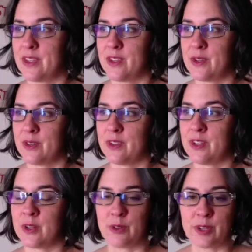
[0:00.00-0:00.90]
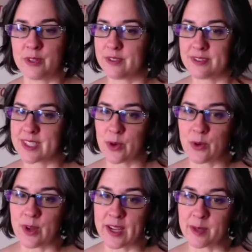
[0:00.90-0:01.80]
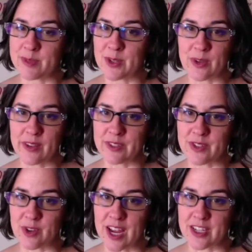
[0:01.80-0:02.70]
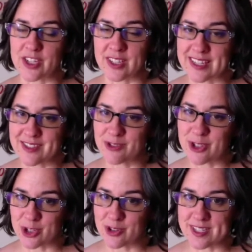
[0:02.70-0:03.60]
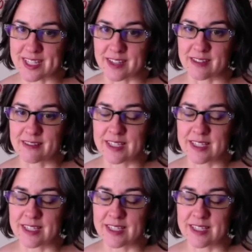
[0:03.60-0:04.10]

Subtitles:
you know, sewn items don't have the stretch unless they're jersey.